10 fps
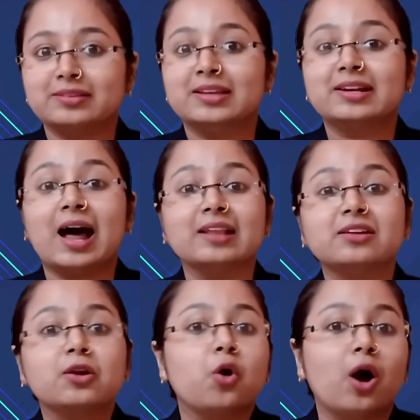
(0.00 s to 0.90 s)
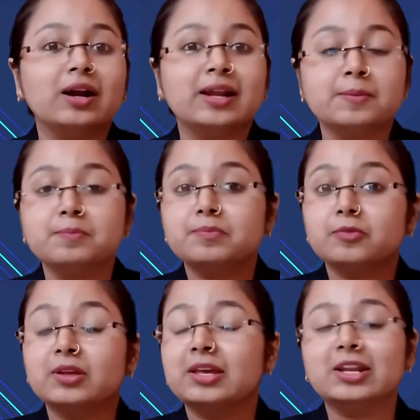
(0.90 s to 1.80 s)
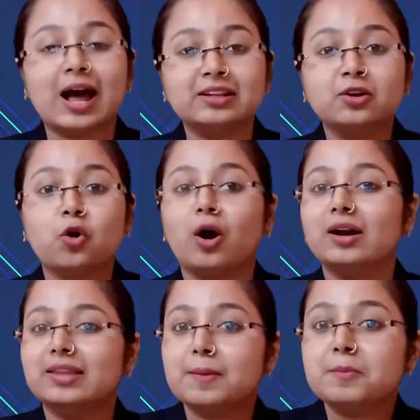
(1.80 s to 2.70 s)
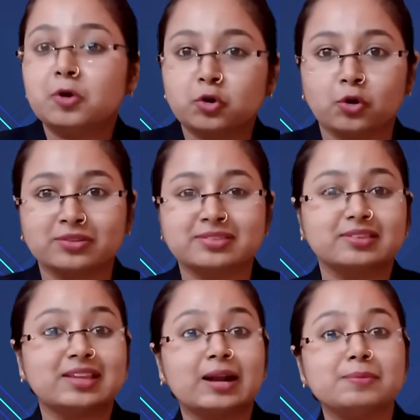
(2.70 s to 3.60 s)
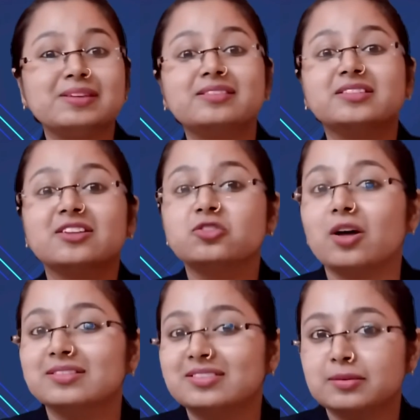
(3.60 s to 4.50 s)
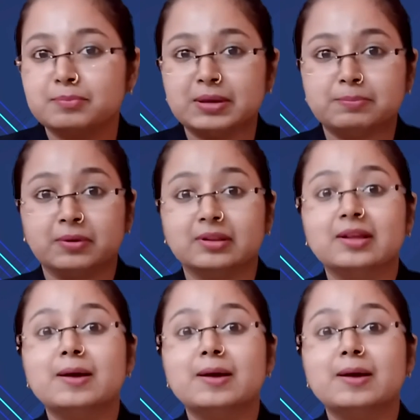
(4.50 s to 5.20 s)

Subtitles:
He rather called them crooks, that means dishonest people,